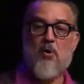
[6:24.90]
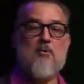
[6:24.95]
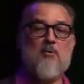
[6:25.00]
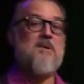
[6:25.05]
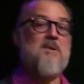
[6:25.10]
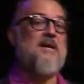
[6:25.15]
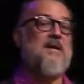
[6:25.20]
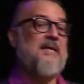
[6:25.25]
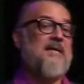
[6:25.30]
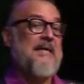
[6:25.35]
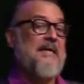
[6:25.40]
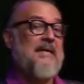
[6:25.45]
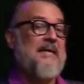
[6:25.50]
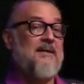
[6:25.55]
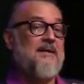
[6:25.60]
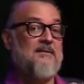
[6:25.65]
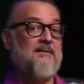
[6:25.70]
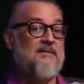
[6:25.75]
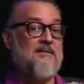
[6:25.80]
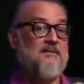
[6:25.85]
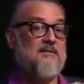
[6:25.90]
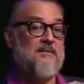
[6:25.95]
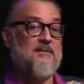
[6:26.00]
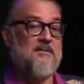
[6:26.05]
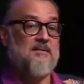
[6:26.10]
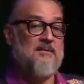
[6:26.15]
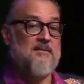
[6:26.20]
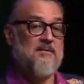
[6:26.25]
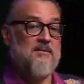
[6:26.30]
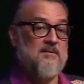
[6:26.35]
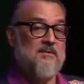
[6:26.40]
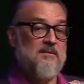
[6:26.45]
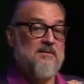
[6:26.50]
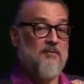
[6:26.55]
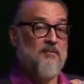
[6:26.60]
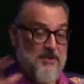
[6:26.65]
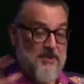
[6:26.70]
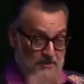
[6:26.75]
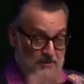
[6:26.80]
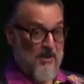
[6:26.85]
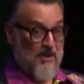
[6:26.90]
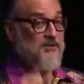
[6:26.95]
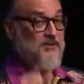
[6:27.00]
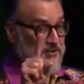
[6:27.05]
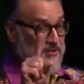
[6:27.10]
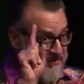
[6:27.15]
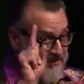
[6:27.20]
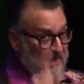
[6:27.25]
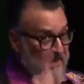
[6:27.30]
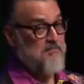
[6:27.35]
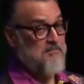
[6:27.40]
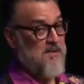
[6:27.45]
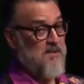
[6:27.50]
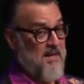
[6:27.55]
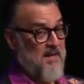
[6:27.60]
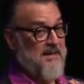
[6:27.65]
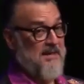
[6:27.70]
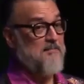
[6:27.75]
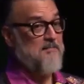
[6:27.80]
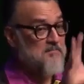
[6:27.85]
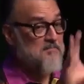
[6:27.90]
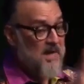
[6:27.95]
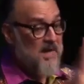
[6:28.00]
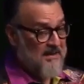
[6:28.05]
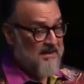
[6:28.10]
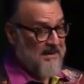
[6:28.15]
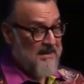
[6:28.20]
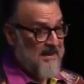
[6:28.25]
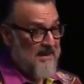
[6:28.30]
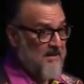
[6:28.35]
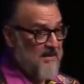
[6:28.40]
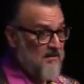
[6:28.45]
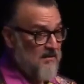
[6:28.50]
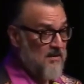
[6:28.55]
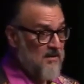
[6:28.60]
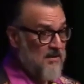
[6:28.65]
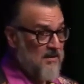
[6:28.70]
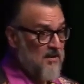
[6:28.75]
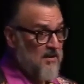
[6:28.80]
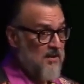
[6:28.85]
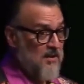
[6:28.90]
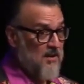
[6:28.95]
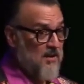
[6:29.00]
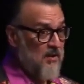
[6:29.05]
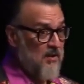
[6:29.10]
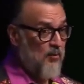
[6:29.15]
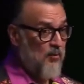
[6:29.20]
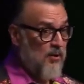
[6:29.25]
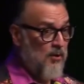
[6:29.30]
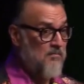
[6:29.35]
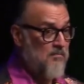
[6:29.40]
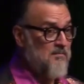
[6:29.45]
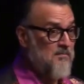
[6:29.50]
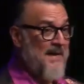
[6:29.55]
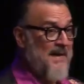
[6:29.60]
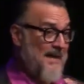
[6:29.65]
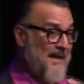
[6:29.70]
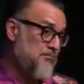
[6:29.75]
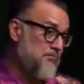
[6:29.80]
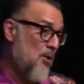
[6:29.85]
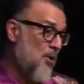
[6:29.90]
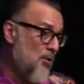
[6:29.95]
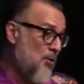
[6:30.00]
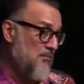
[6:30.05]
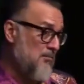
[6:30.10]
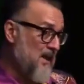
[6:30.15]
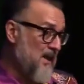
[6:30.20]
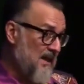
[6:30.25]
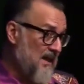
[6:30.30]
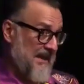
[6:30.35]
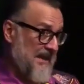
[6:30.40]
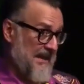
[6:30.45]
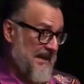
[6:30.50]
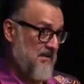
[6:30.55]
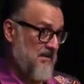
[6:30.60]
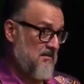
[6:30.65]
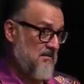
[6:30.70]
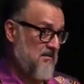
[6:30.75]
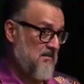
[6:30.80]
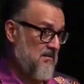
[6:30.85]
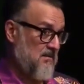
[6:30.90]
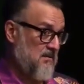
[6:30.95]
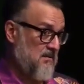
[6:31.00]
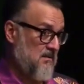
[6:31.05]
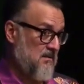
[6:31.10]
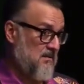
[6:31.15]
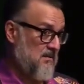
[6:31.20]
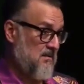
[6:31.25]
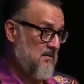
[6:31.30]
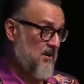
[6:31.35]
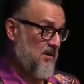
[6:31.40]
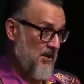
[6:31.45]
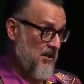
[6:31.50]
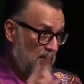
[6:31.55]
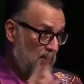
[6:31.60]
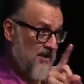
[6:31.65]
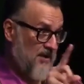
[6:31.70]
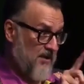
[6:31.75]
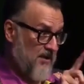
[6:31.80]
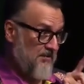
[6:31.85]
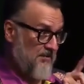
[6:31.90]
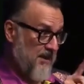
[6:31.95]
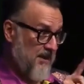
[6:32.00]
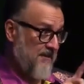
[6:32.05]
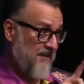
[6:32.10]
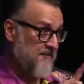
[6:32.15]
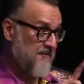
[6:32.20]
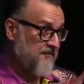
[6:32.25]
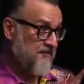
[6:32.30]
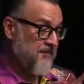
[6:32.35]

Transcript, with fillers: more money. When you understand money, money will make more money. Are y'all hearing me?